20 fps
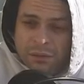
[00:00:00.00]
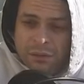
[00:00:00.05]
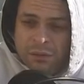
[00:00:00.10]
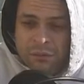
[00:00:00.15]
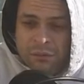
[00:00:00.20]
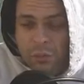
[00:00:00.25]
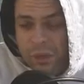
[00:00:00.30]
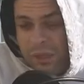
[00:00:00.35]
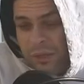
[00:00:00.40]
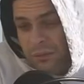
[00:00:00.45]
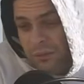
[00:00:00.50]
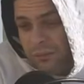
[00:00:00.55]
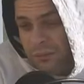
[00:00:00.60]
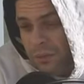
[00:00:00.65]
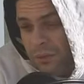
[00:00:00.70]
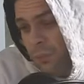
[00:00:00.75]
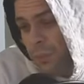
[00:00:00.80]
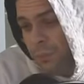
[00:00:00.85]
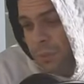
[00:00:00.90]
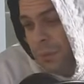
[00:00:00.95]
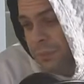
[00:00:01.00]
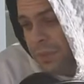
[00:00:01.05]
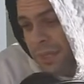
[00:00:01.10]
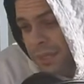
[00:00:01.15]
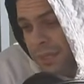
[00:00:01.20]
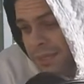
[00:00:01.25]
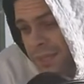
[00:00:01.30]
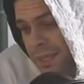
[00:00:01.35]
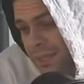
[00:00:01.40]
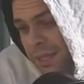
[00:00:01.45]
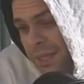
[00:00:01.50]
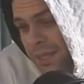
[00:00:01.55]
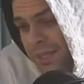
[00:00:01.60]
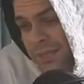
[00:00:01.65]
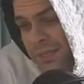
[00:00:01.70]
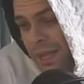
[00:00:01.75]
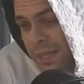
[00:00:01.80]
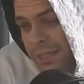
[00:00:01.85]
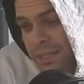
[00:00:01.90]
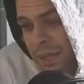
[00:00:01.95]
Well, the Republicans did the
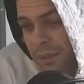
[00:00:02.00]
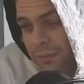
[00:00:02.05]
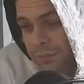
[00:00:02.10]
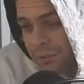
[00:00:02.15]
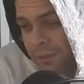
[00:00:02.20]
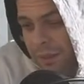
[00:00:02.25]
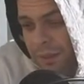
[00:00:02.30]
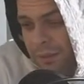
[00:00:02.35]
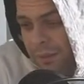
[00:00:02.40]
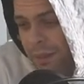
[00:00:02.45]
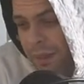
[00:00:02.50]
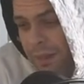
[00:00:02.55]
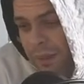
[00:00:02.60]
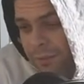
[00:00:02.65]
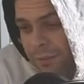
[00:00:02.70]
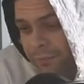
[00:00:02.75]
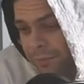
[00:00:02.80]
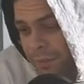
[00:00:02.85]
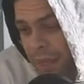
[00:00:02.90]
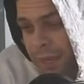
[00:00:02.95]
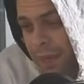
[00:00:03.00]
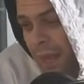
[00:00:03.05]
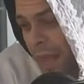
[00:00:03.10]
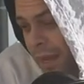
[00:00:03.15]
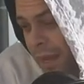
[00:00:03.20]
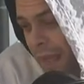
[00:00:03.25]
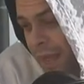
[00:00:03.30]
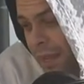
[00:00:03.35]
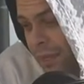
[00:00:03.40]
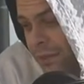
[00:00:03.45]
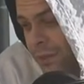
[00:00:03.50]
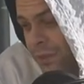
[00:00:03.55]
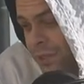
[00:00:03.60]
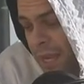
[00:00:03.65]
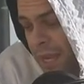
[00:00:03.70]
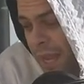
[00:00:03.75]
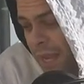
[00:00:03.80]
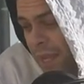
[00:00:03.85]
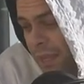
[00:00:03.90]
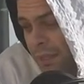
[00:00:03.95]
exact same fucking thing. And I
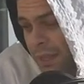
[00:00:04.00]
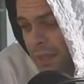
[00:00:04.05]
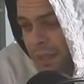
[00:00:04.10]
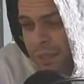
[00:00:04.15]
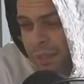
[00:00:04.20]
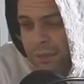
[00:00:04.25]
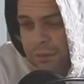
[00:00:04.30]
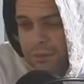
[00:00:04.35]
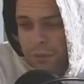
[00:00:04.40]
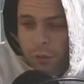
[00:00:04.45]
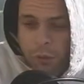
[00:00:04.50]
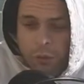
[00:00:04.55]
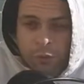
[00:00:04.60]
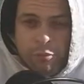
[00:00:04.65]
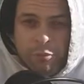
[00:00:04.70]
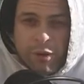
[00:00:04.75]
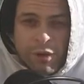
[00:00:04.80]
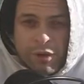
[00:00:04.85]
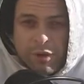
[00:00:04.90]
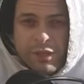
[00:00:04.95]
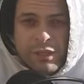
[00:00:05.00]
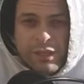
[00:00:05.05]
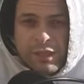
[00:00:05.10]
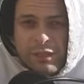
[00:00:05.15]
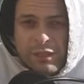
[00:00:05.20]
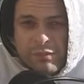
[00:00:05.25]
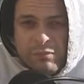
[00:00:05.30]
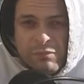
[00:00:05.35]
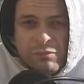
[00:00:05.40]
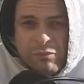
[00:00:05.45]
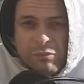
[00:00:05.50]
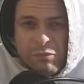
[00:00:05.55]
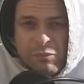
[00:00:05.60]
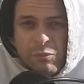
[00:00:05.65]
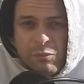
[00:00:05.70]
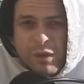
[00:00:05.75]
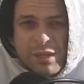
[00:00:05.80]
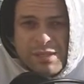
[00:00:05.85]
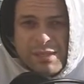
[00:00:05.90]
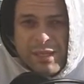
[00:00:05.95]
understand that the whole party
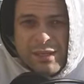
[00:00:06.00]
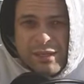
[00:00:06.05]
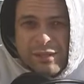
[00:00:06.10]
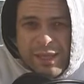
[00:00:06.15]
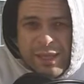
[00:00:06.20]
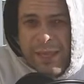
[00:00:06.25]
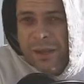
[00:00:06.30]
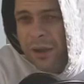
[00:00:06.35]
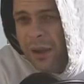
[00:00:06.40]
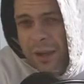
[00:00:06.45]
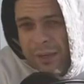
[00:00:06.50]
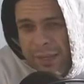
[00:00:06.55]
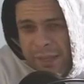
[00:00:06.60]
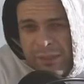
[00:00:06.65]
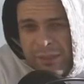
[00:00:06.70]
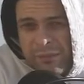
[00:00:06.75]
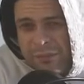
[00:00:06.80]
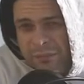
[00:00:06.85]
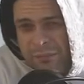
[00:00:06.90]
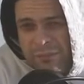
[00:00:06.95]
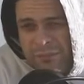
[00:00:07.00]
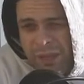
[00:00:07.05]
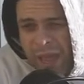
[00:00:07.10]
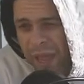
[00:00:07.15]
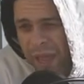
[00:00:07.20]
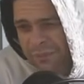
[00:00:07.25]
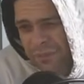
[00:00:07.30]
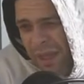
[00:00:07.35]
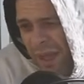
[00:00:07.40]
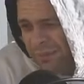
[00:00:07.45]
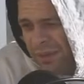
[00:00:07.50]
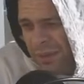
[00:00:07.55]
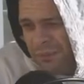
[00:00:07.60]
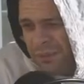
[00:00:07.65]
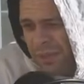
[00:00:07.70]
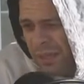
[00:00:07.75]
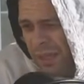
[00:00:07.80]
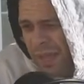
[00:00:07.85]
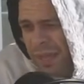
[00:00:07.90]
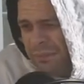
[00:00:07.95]
wasn't in on it. I've
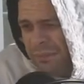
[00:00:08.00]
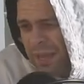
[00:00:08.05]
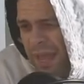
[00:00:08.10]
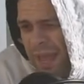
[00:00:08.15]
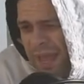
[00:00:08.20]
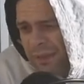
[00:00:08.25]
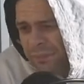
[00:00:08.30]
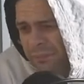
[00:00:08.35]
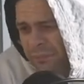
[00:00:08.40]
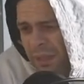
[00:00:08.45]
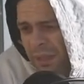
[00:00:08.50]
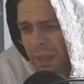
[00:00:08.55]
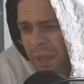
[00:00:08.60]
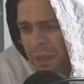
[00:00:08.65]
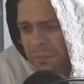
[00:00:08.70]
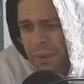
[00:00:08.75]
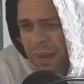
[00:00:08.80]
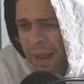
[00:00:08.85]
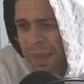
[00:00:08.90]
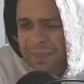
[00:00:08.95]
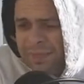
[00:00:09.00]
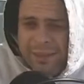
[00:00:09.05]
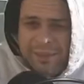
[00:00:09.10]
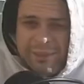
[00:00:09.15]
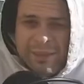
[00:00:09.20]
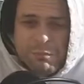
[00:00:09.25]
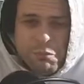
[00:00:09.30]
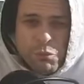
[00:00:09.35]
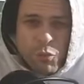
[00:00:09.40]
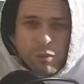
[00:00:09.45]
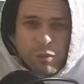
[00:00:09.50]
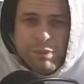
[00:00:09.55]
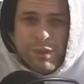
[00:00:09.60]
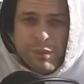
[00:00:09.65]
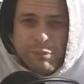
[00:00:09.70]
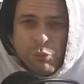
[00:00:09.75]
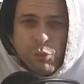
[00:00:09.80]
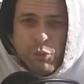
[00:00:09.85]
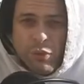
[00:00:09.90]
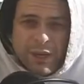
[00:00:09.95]
never claimed that. But I think that more
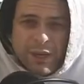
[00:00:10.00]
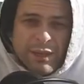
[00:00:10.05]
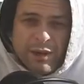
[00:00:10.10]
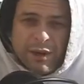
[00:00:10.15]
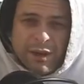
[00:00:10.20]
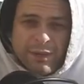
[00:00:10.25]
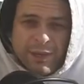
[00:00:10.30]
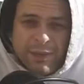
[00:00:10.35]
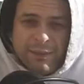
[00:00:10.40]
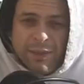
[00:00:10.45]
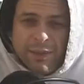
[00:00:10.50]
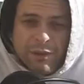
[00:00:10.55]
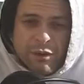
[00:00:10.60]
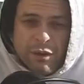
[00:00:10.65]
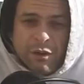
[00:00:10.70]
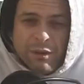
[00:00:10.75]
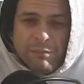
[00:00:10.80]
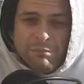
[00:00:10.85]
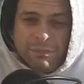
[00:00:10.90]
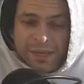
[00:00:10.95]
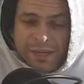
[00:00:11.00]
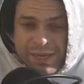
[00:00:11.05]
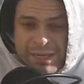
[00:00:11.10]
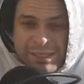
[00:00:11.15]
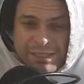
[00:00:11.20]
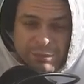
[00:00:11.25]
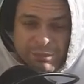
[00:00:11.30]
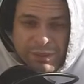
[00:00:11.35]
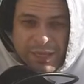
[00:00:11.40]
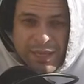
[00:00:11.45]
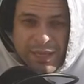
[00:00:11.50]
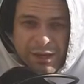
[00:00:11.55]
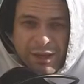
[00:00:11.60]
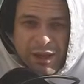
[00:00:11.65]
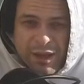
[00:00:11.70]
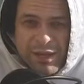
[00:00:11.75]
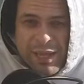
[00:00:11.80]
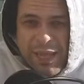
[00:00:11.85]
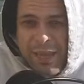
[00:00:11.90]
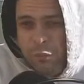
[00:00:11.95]
people were in on it than are admitting to be in
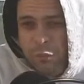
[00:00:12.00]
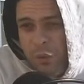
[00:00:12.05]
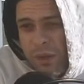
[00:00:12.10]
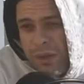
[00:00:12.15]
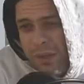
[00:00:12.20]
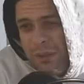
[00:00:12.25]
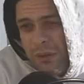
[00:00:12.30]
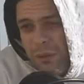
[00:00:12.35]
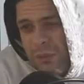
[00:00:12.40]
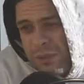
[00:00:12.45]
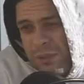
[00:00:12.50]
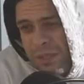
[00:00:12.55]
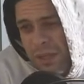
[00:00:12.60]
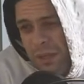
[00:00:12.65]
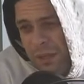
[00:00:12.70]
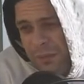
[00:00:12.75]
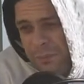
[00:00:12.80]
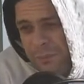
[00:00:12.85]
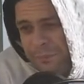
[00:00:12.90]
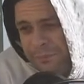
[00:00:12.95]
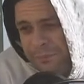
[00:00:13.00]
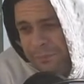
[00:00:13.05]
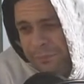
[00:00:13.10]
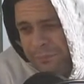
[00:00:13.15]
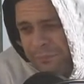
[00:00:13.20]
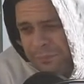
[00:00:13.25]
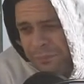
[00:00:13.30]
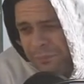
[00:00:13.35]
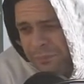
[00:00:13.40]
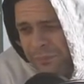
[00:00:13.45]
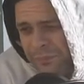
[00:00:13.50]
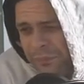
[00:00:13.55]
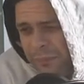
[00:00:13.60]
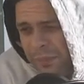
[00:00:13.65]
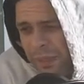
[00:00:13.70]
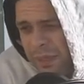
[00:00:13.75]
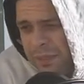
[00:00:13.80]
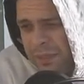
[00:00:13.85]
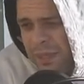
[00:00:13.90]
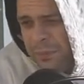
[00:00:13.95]
on it. And one of those dumb
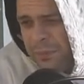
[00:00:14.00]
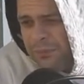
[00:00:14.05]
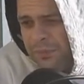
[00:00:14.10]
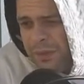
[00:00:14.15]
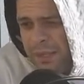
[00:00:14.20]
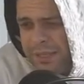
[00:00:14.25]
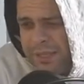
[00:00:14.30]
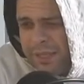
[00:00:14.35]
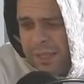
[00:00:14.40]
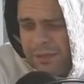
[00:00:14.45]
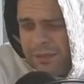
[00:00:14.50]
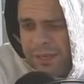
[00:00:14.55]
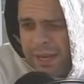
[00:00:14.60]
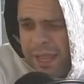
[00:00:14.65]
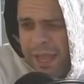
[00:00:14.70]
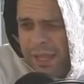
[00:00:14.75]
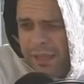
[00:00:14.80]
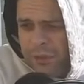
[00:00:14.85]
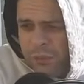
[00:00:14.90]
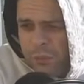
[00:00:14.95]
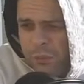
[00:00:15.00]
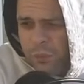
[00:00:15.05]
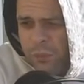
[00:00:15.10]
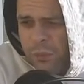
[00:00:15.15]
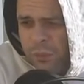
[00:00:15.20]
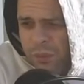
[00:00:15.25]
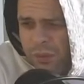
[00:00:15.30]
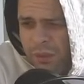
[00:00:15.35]
fucks the other day who